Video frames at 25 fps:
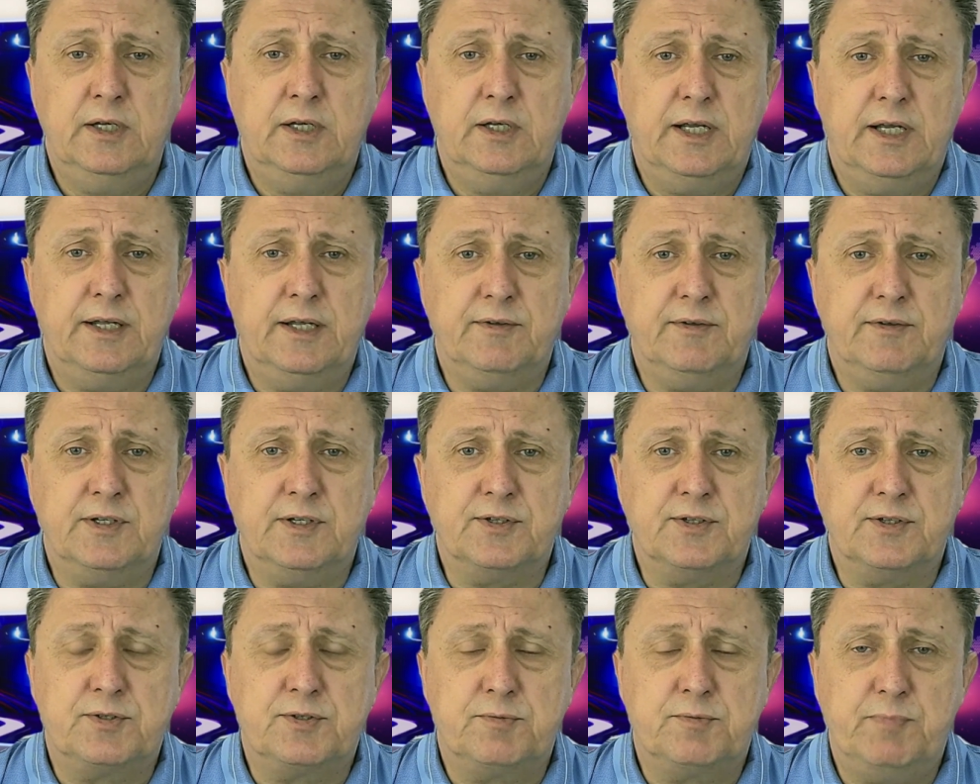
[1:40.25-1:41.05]
And
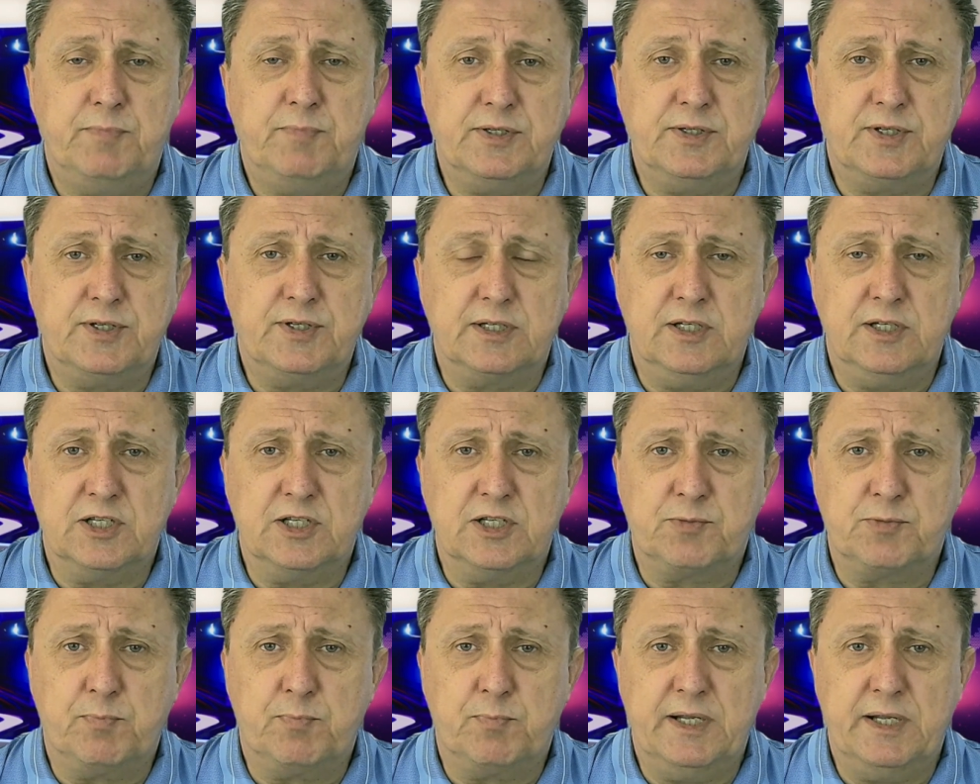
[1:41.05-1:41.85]
this basically
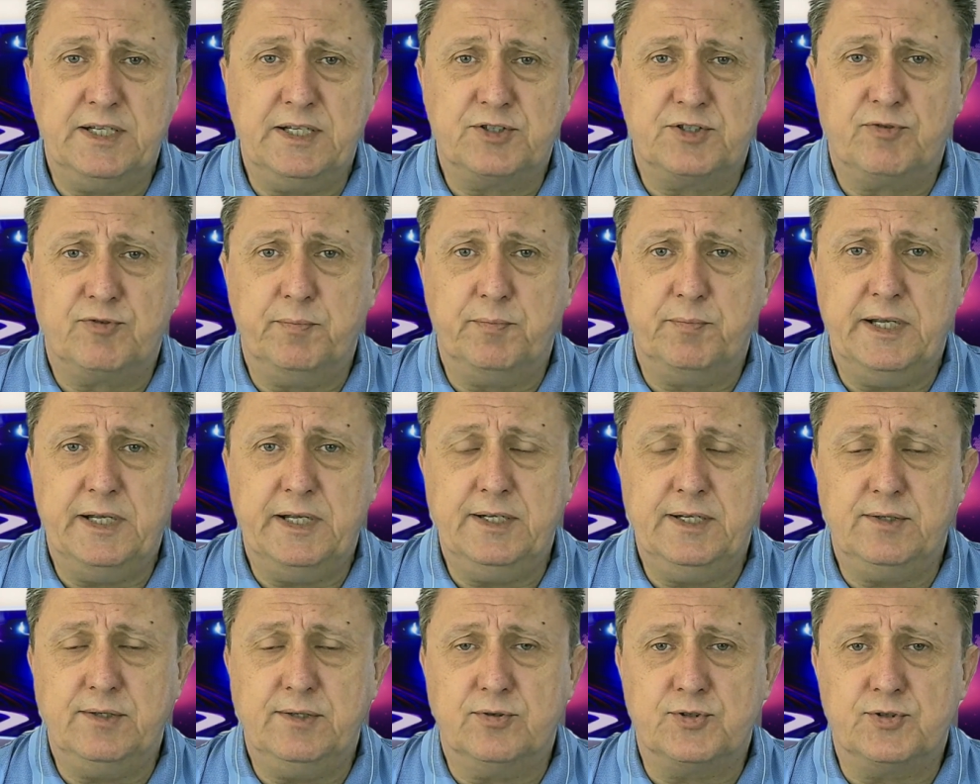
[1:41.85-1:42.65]
explains from A
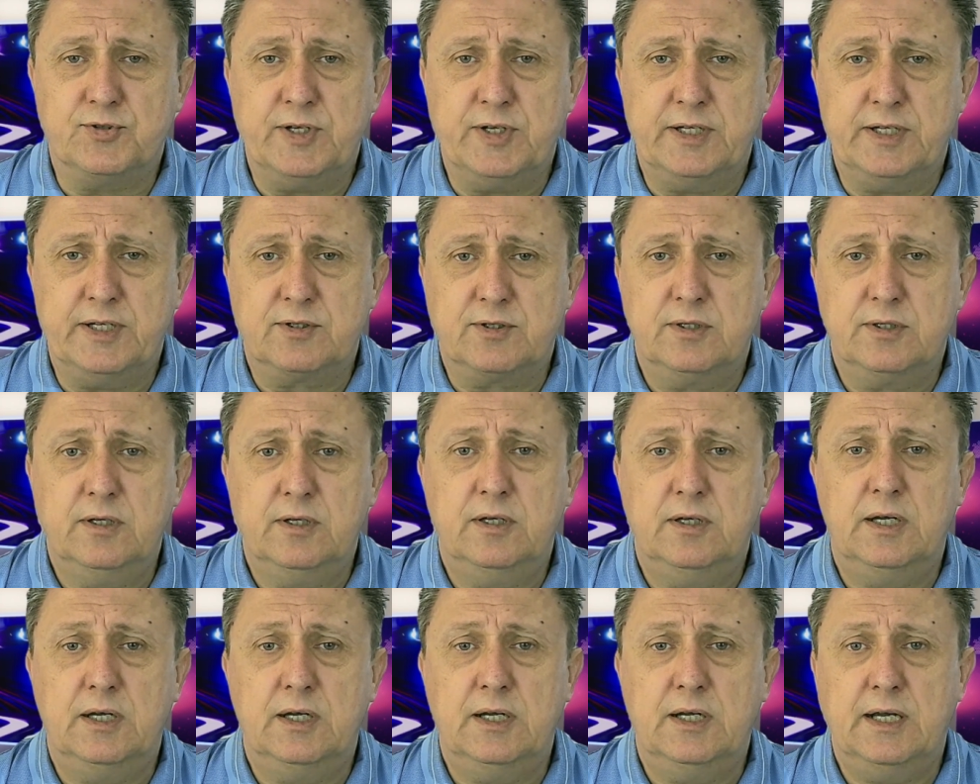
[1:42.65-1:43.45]
to Z
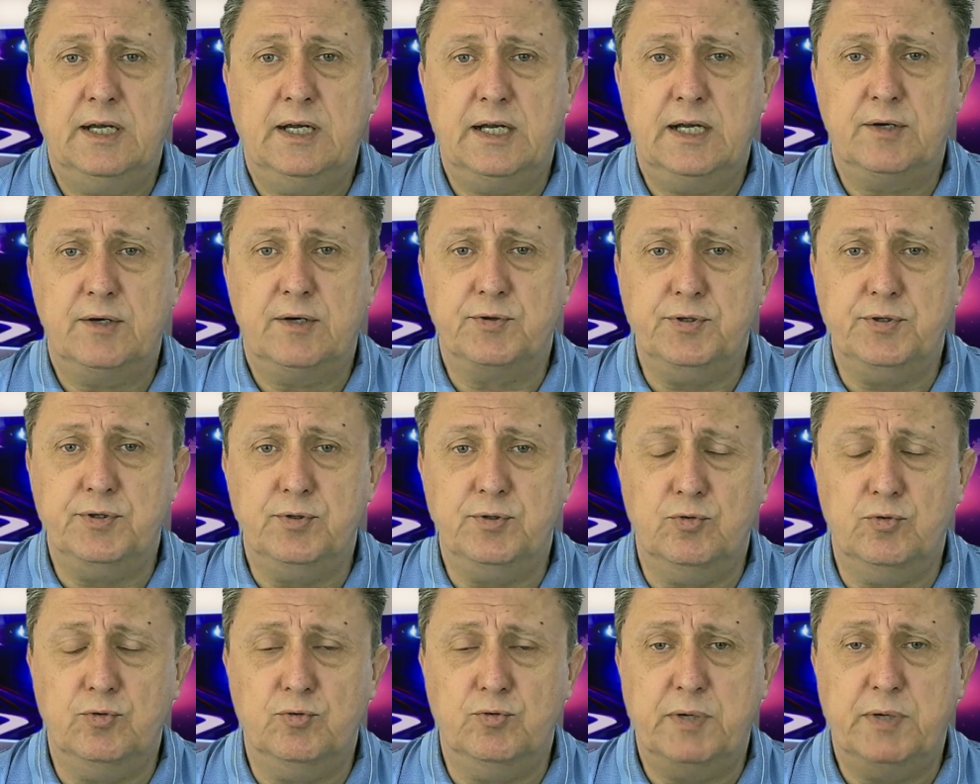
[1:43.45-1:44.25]
how
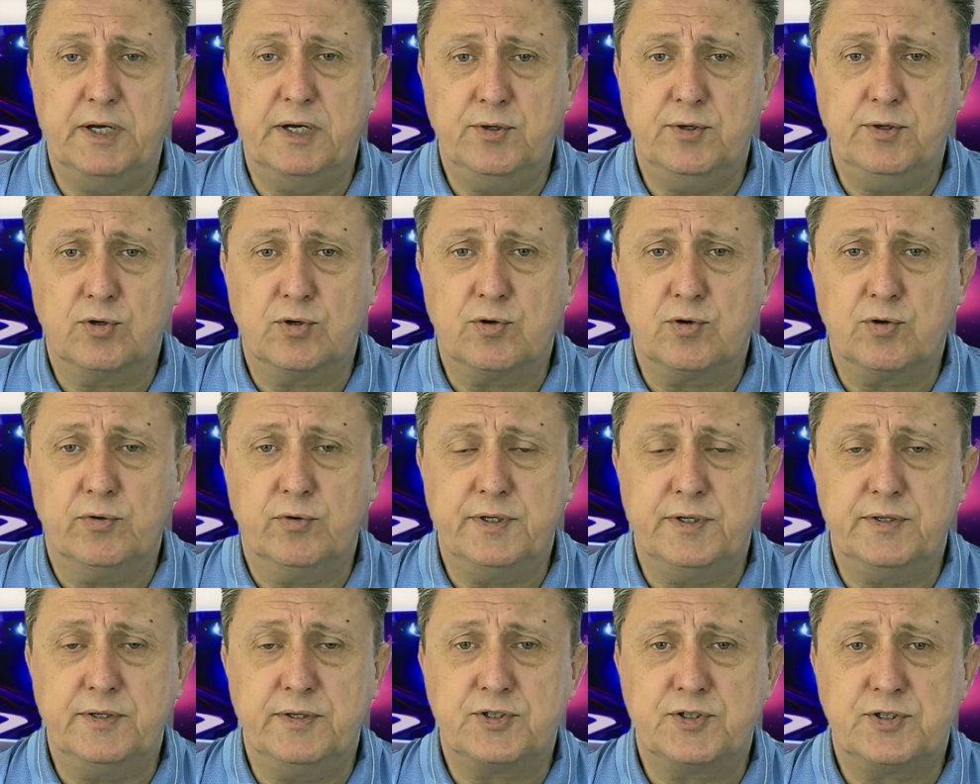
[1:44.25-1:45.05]
you buy your
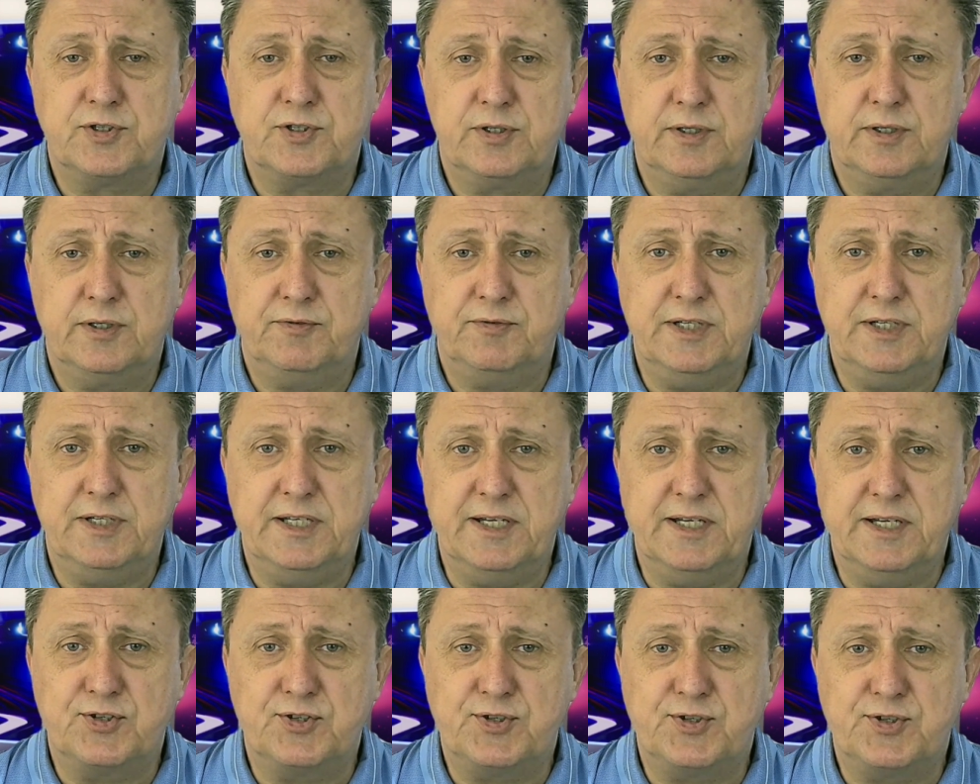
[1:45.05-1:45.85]
coins, the
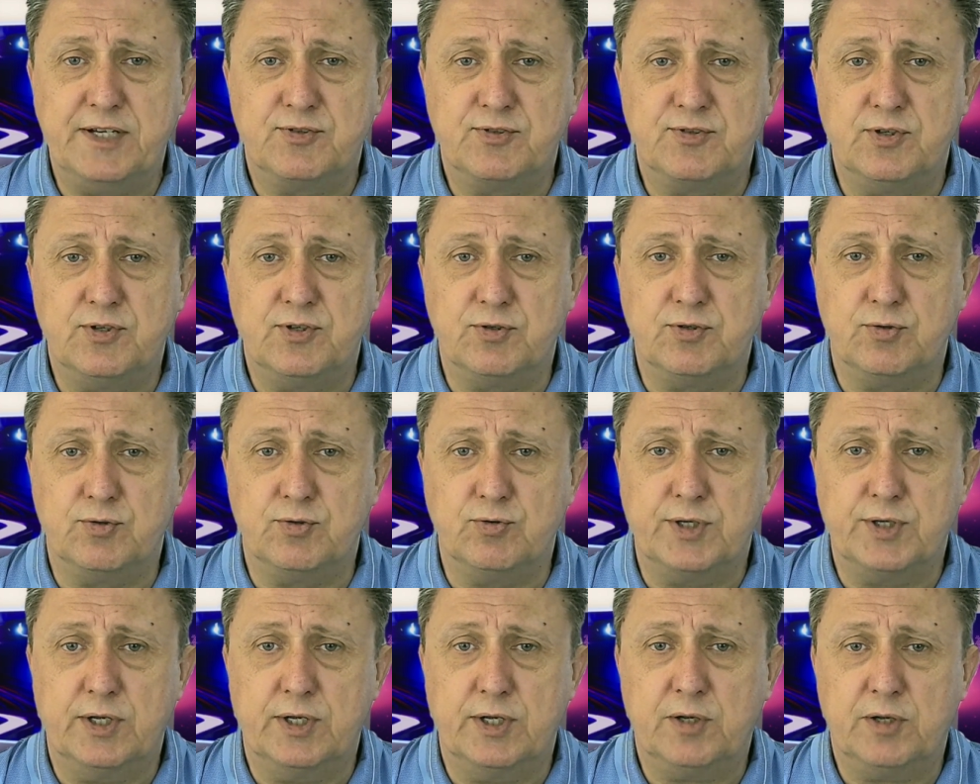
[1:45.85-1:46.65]
exchanges you
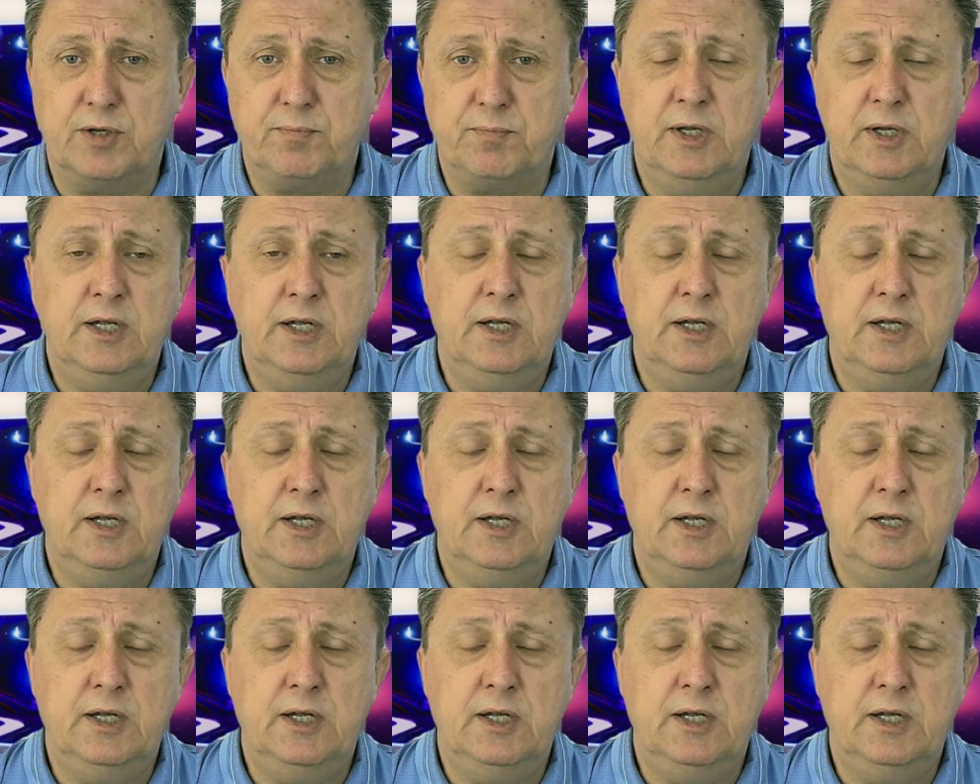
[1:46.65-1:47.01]
set up,